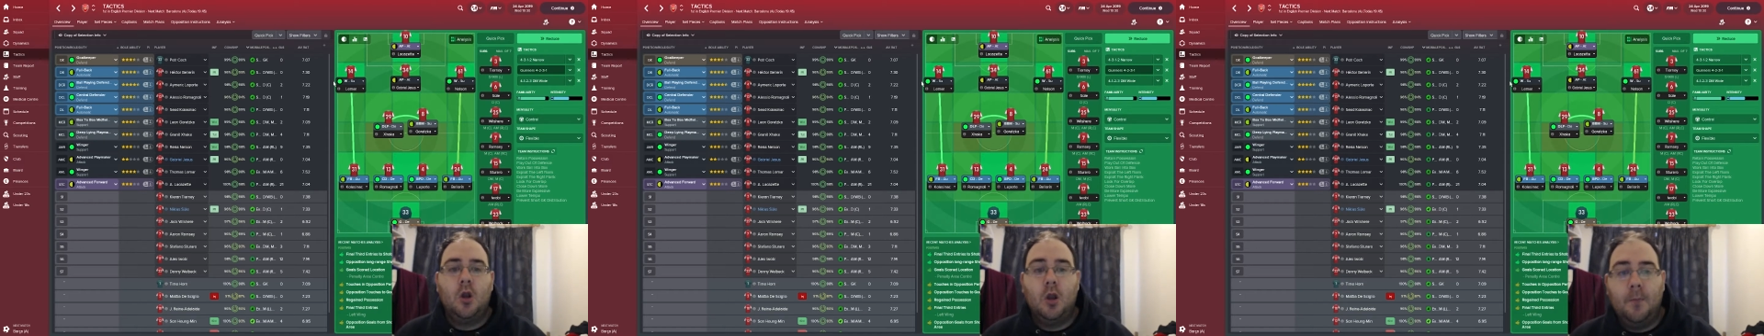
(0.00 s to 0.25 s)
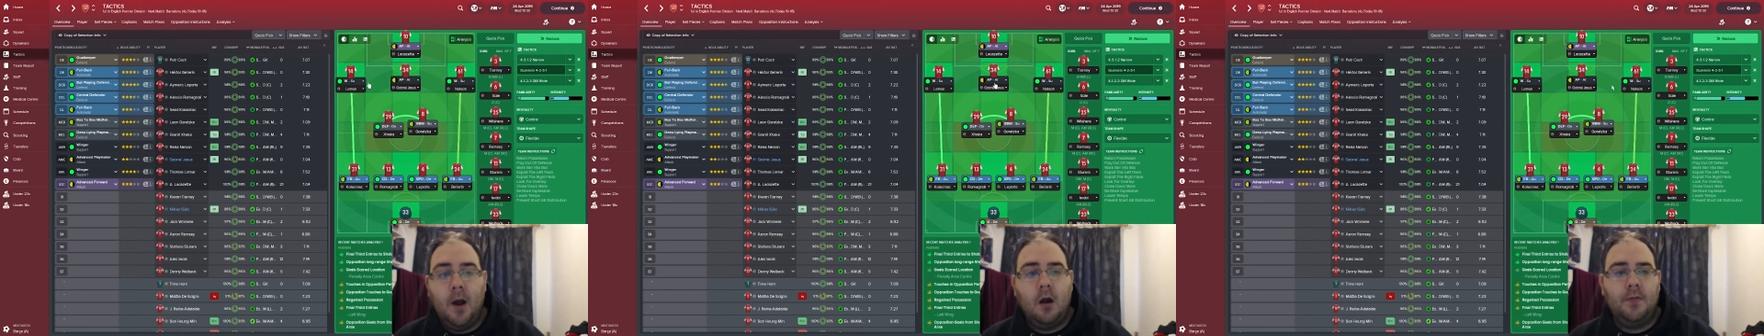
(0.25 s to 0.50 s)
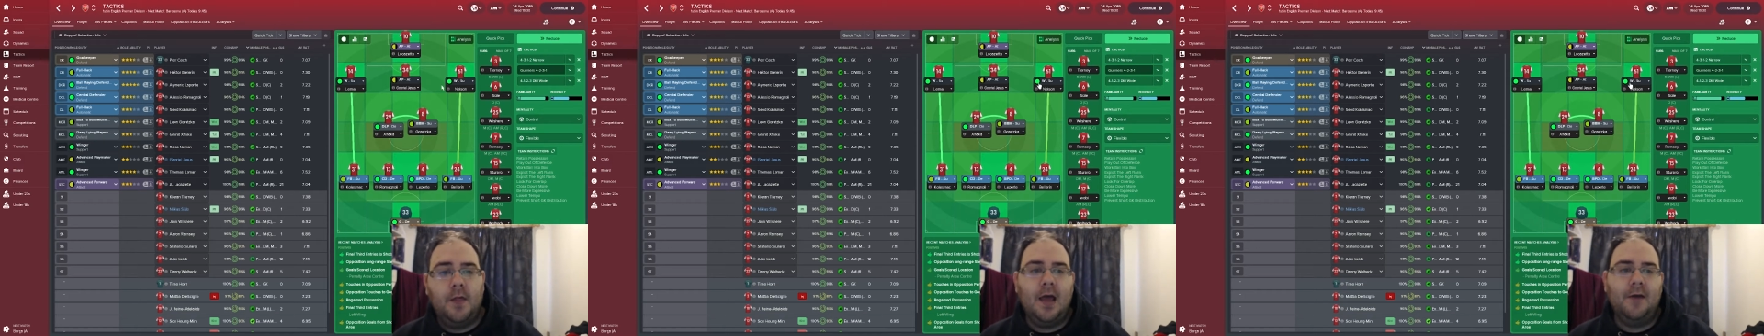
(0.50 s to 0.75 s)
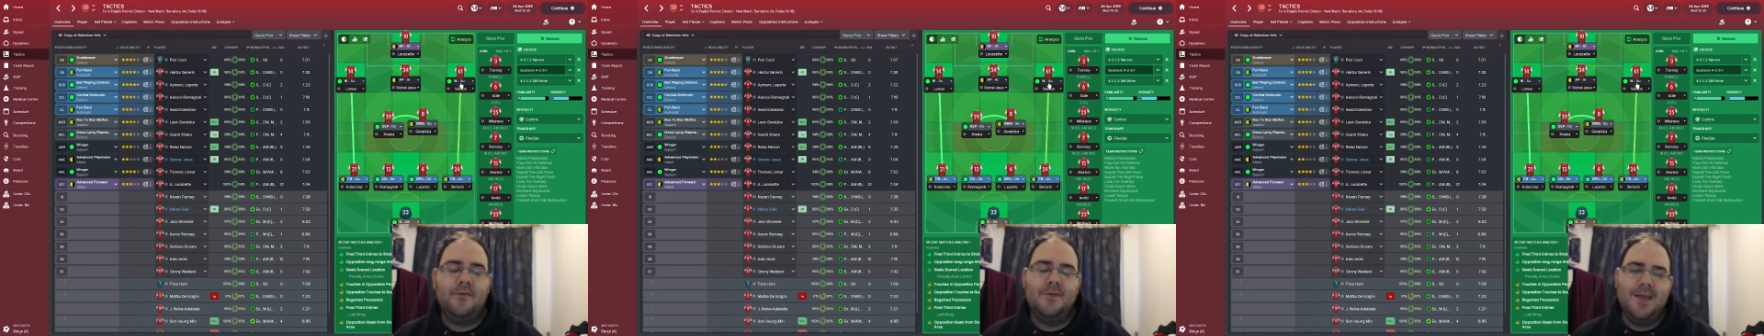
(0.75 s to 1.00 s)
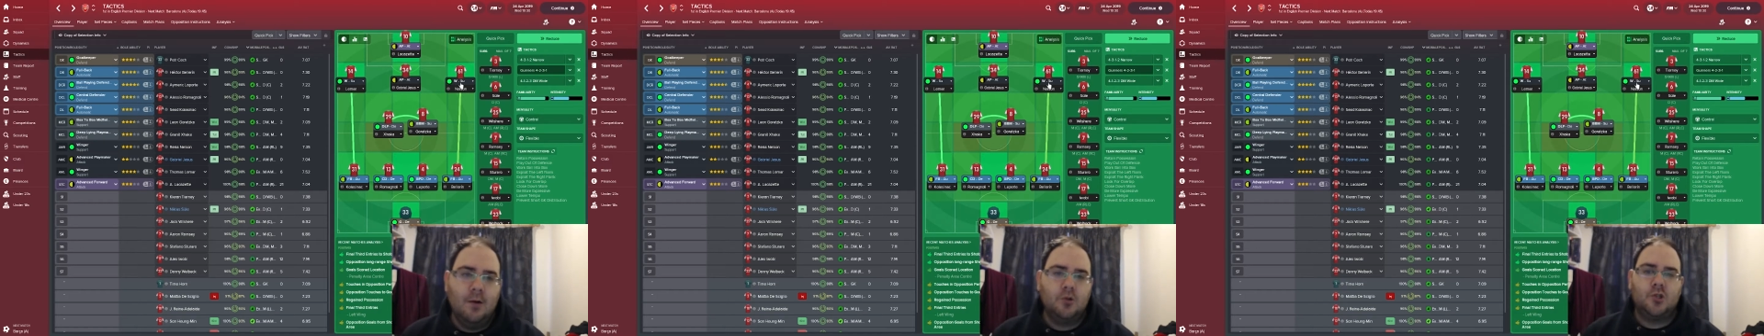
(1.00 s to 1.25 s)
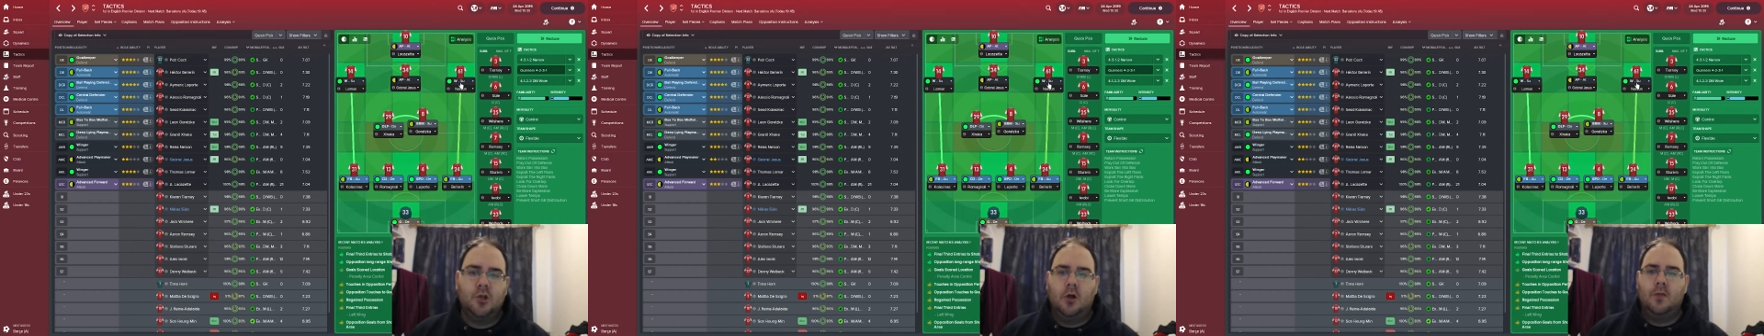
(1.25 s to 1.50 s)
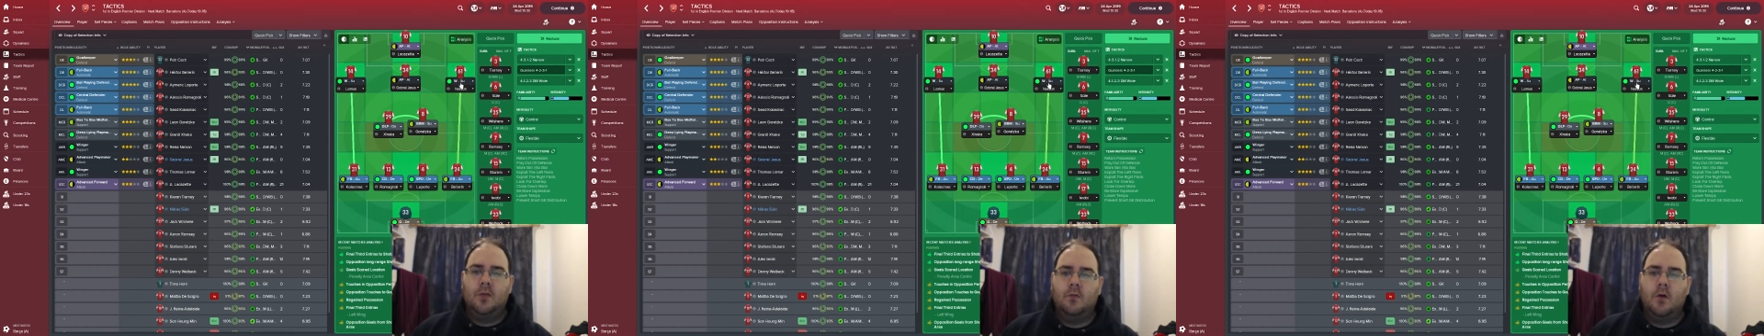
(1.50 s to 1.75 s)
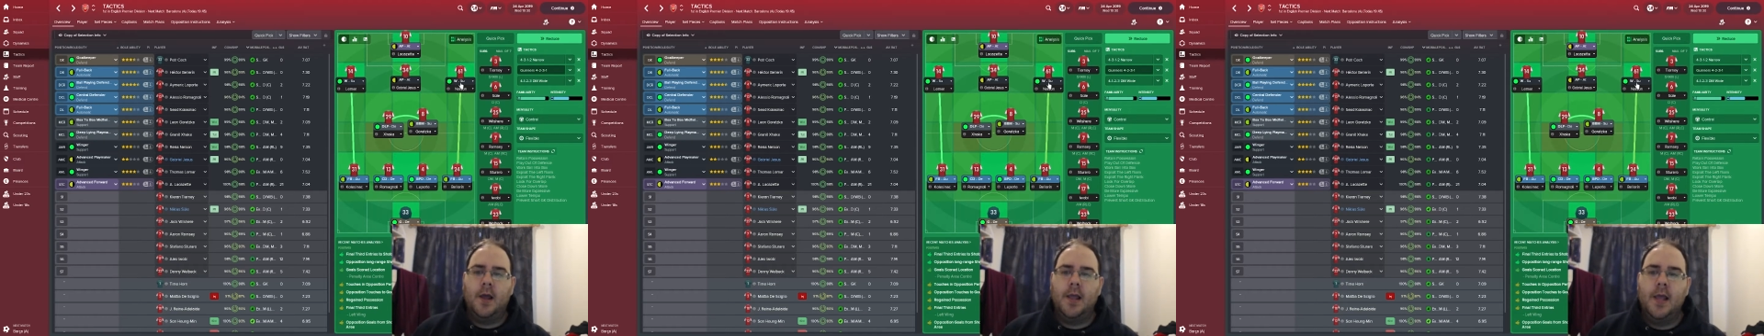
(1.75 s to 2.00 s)
Lamar on the left, Nelson on the
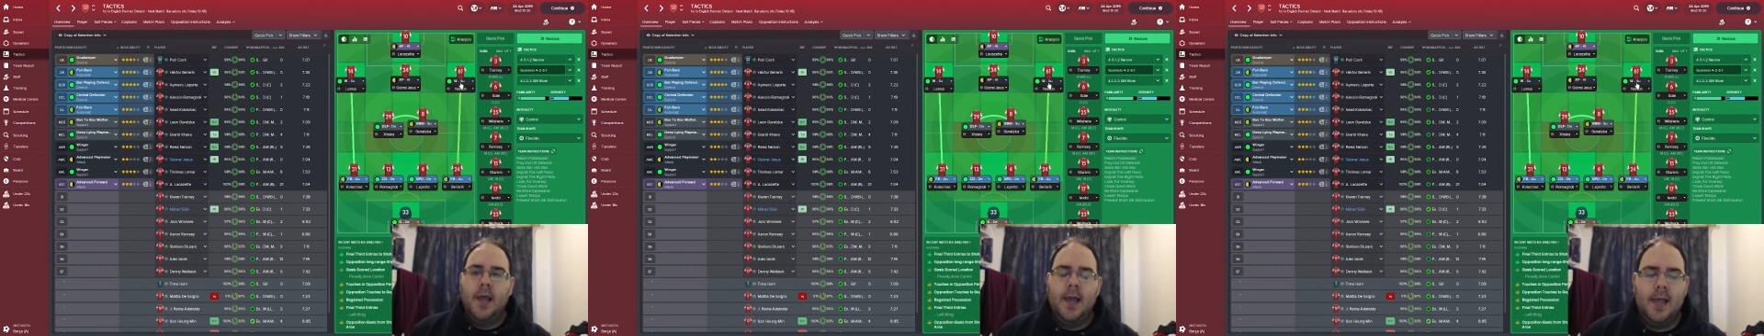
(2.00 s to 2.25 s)
right.